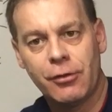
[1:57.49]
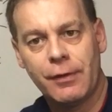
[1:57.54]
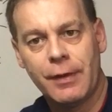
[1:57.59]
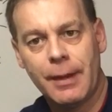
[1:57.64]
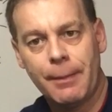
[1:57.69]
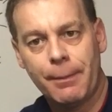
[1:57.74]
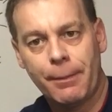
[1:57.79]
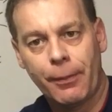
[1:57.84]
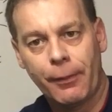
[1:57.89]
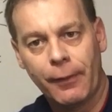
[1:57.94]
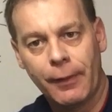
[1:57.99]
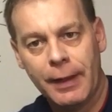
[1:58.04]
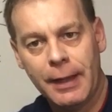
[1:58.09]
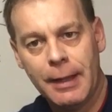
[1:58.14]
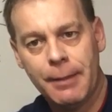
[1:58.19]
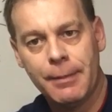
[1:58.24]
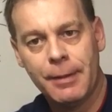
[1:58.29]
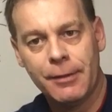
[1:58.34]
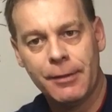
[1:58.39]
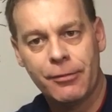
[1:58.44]
that
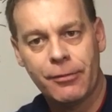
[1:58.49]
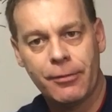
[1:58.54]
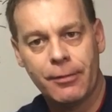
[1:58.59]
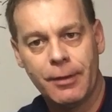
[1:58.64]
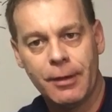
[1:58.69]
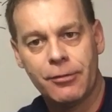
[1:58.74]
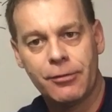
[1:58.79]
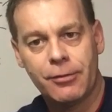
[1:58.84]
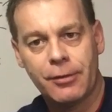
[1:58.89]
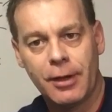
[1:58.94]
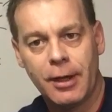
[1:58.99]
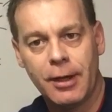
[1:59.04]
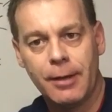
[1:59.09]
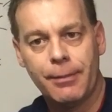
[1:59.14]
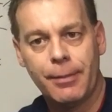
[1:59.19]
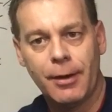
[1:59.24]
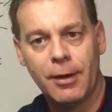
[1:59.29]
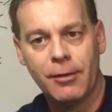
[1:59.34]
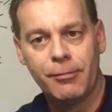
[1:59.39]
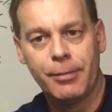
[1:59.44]
prohibits this type
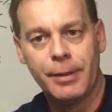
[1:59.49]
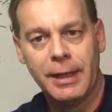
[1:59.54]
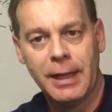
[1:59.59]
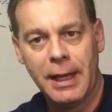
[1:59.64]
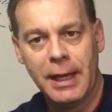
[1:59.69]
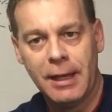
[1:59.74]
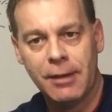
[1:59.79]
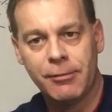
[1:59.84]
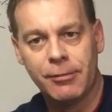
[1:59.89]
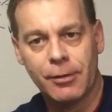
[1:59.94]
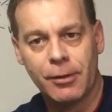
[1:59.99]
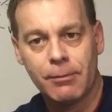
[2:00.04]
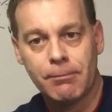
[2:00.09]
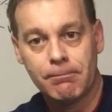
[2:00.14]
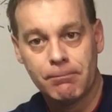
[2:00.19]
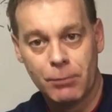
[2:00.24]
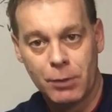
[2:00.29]
of behavior?